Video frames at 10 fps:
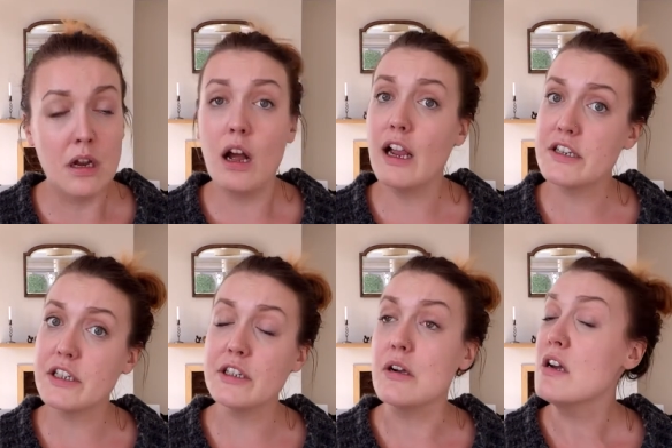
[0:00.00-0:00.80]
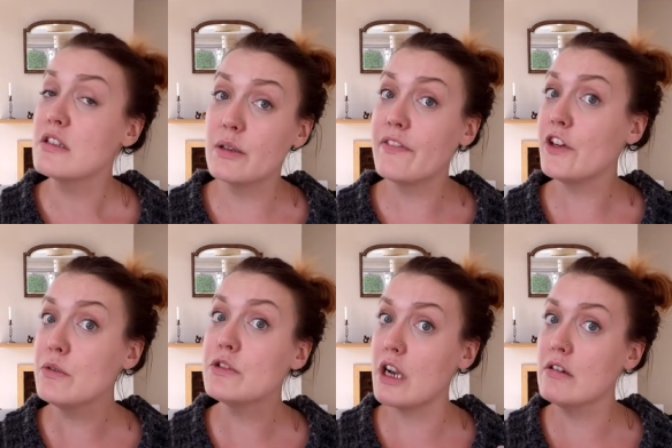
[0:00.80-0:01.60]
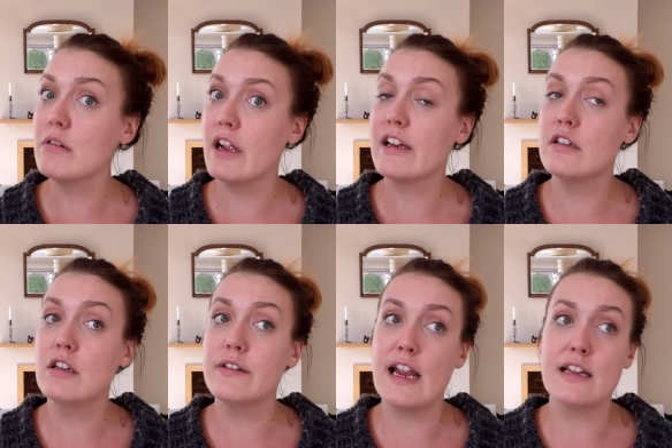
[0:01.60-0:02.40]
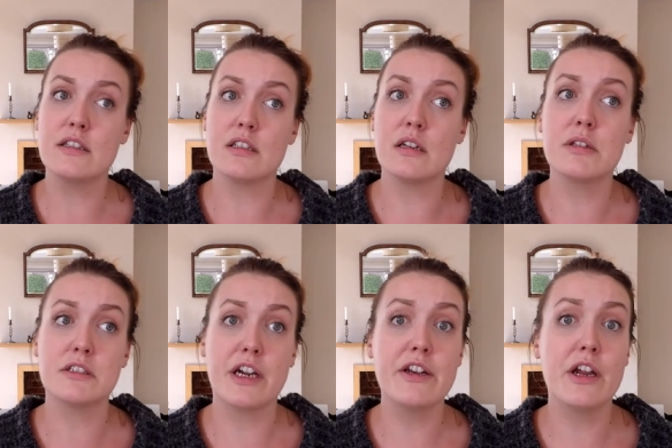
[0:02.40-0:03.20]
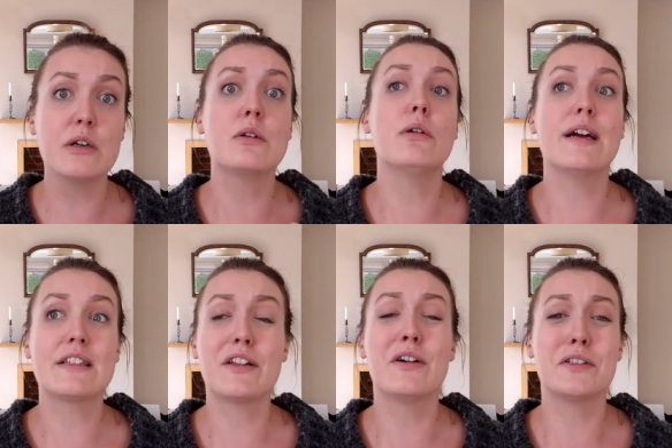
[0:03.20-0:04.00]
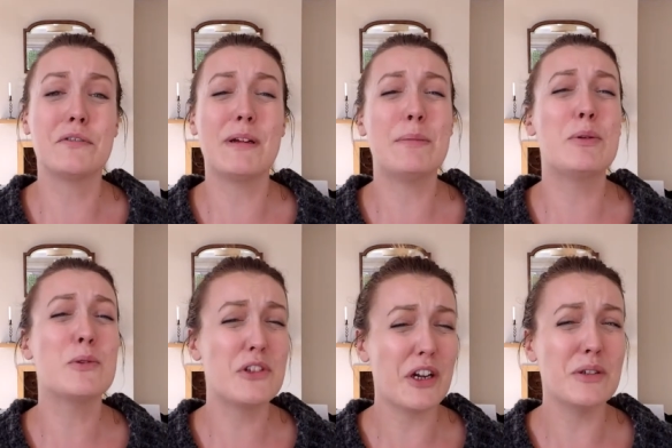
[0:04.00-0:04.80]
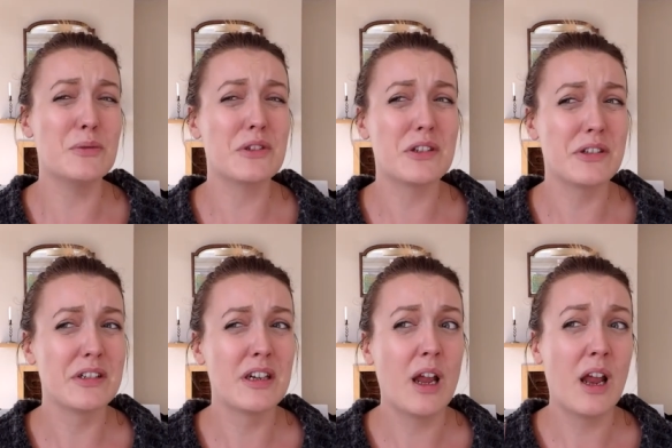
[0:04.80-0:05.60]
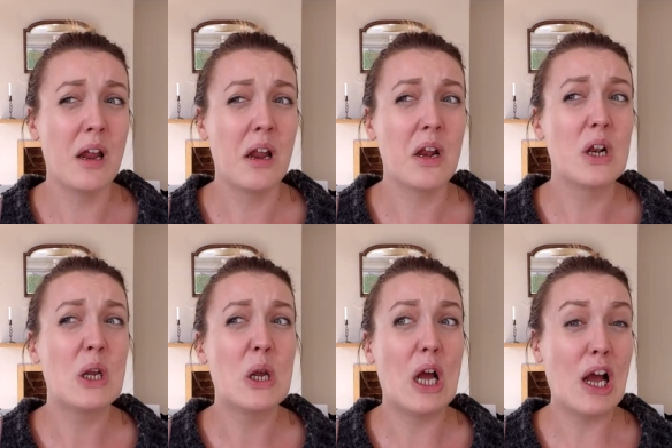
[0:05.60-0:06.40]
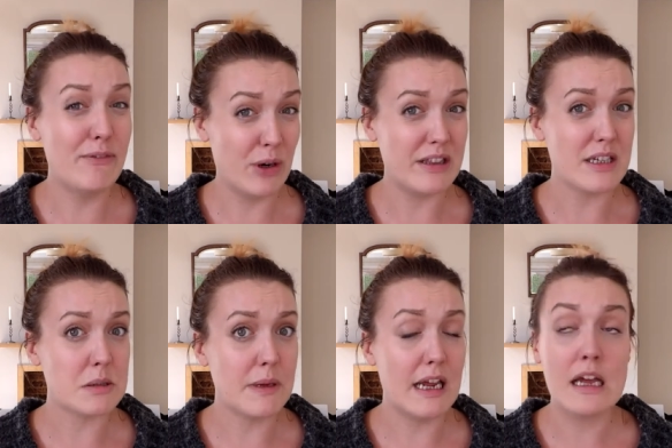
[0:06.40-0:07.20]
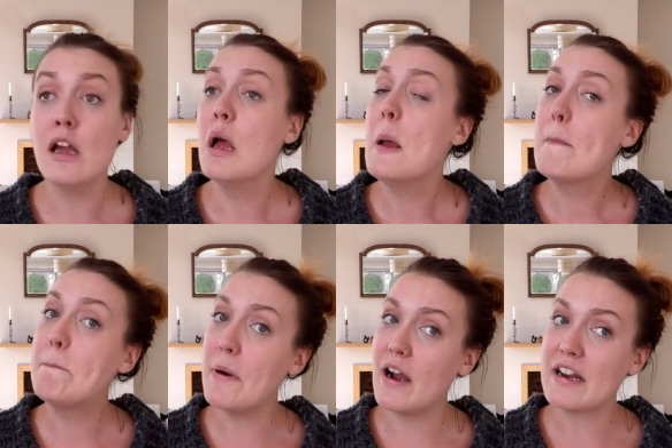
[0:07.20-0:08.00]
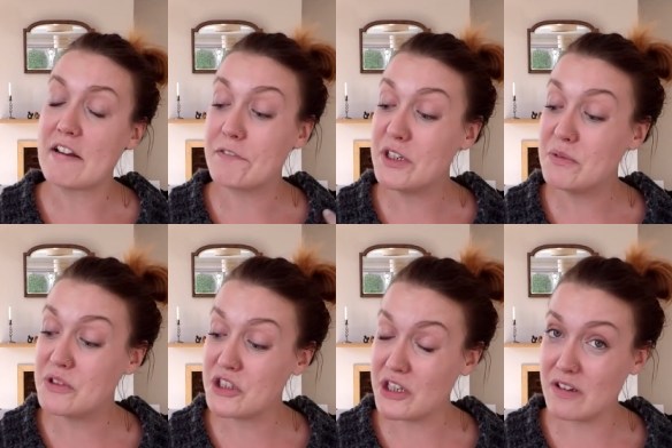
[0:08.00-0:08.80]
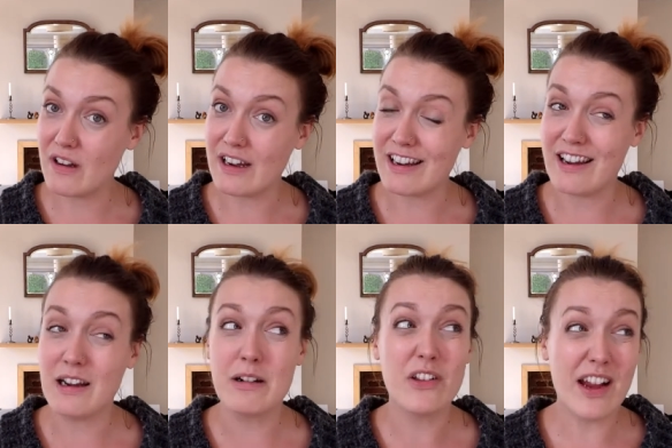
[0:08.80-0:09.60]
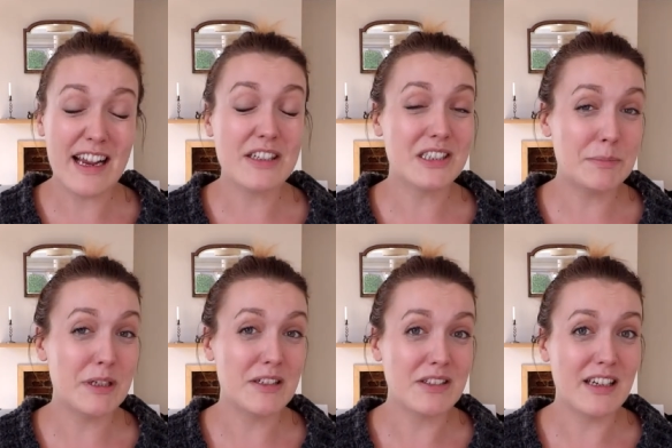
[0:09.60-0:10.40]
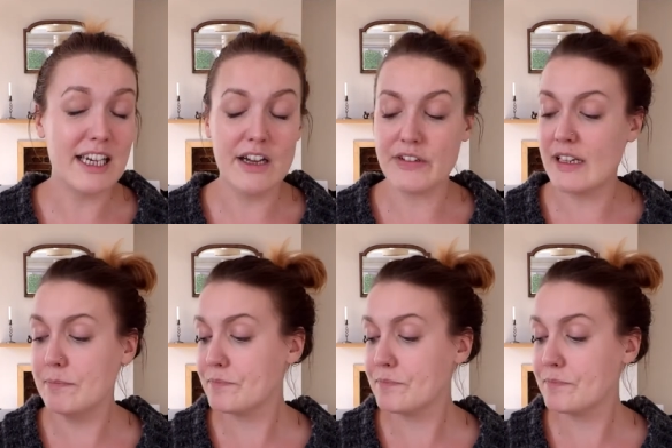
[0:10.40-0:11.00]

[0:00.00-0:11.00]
I do. So if you don't like coriander, which I know quite a lot of people don't, avoid this beer. But if you do like it, because I actually personally love it,